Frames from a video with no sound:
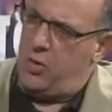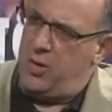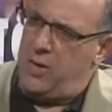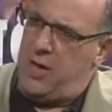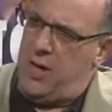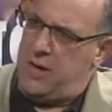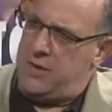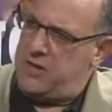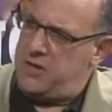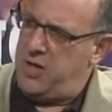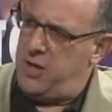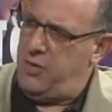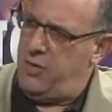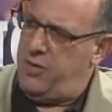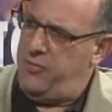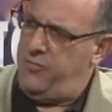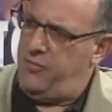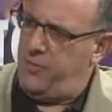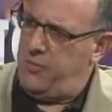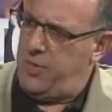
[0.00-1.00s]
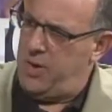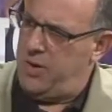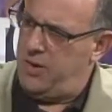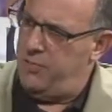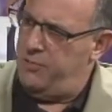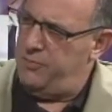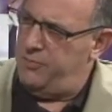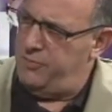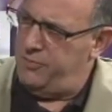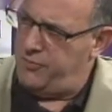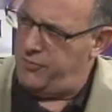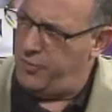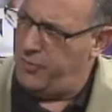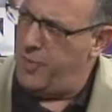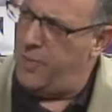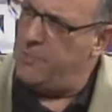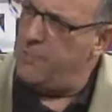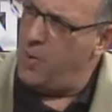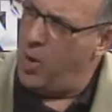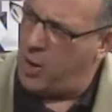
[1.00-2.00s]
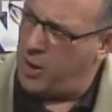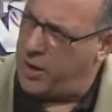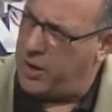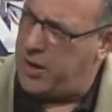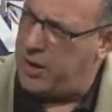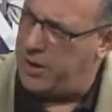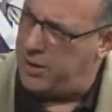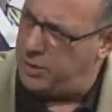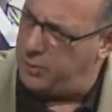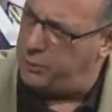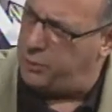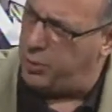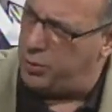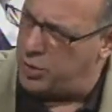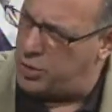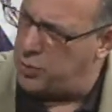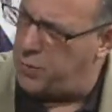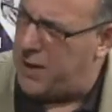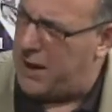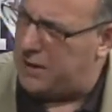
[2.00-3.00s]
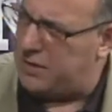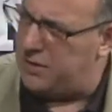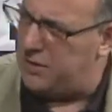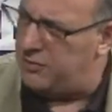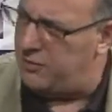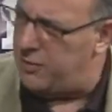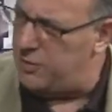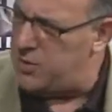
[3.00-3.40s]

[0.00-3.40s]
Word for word: on that, Terry, from a from a marketing perspective?